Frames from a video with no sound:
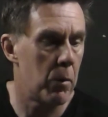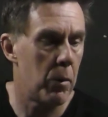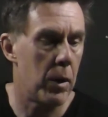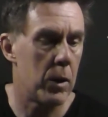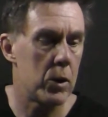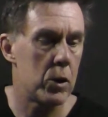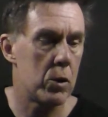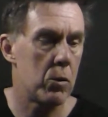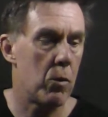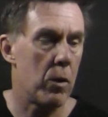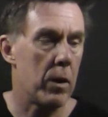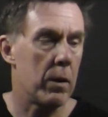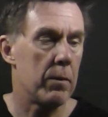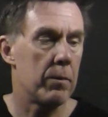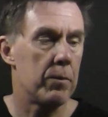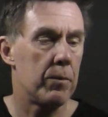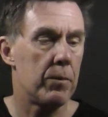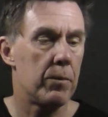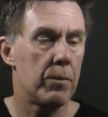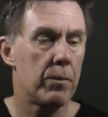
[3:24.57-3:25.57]
plus 3.
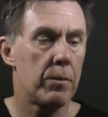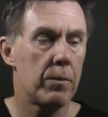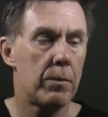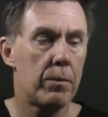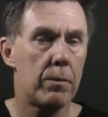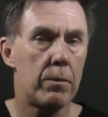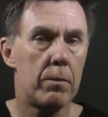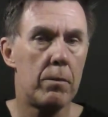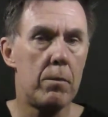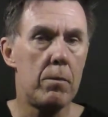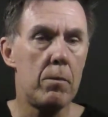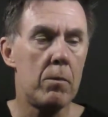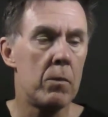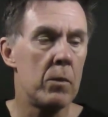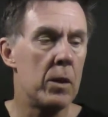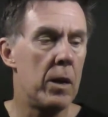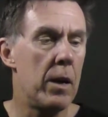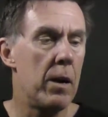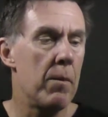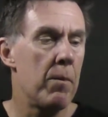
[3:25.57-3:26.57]

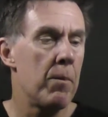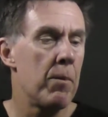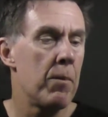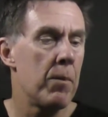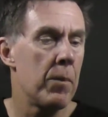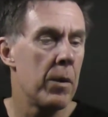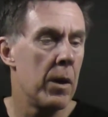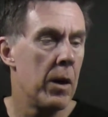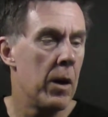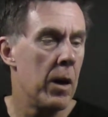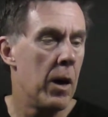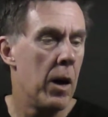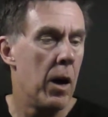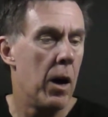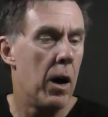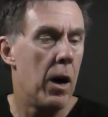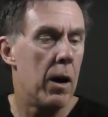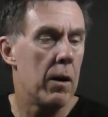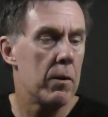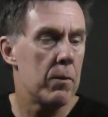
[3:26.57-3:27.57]
Now,
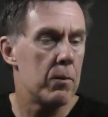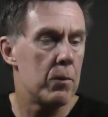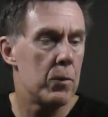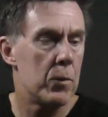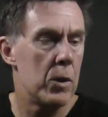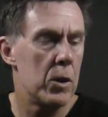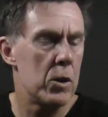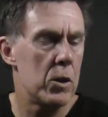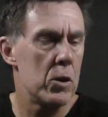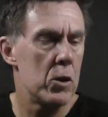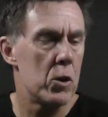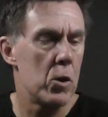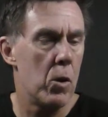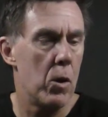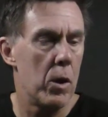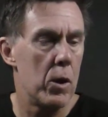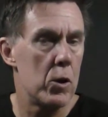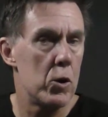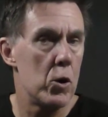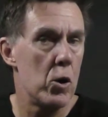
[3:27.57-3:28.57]
this
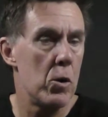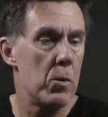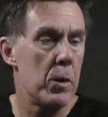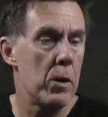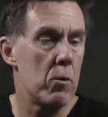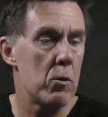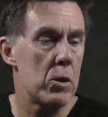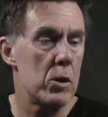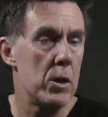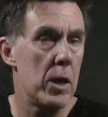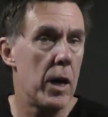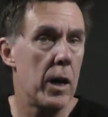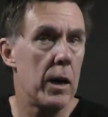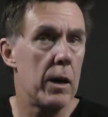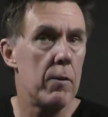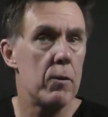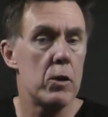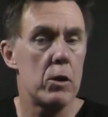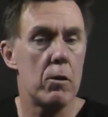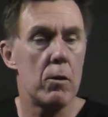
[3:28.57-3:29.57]
entire term here is
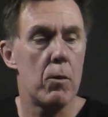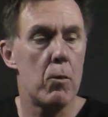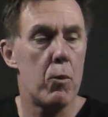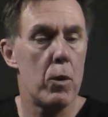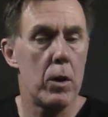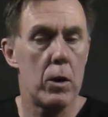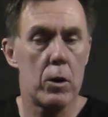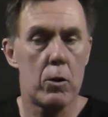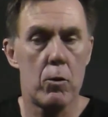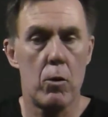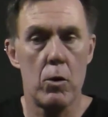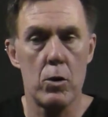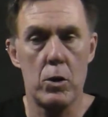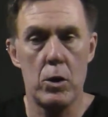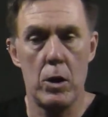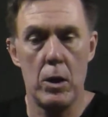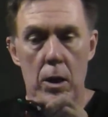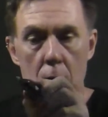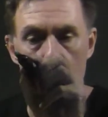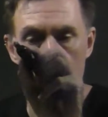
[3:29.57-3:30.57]
negative, so I'll bring it across
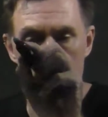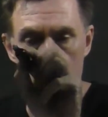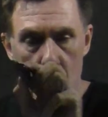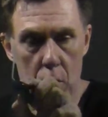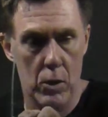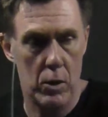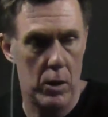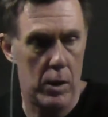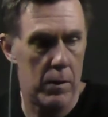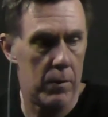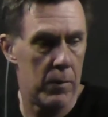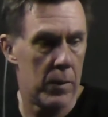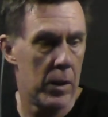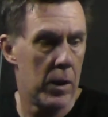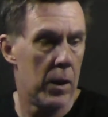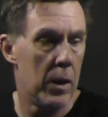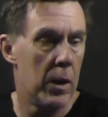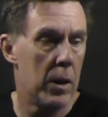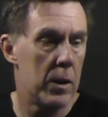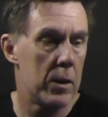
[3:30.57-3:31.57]
to the other side.
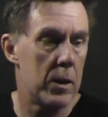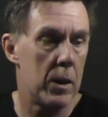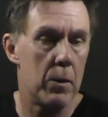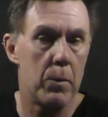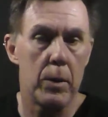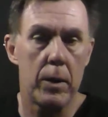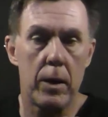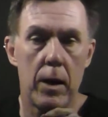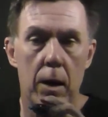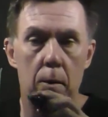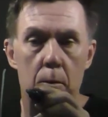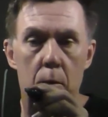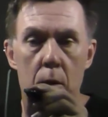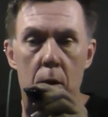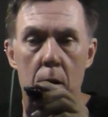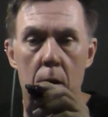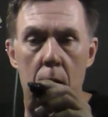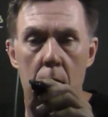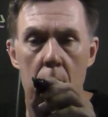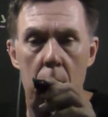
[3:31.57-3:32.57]
So it becomes
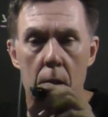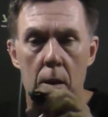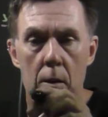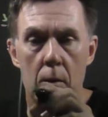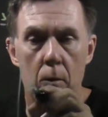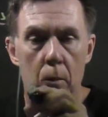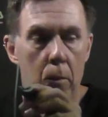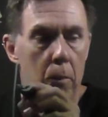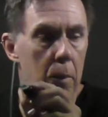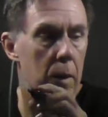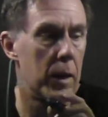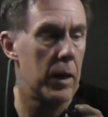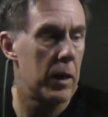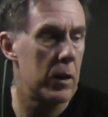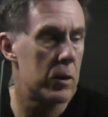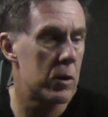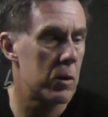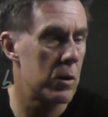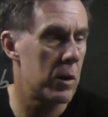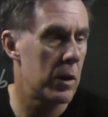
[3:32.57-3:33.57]

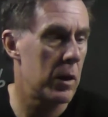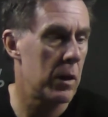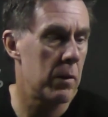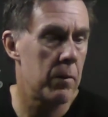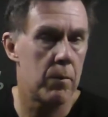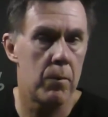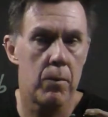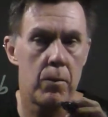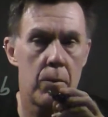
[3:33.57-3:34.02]
b to the,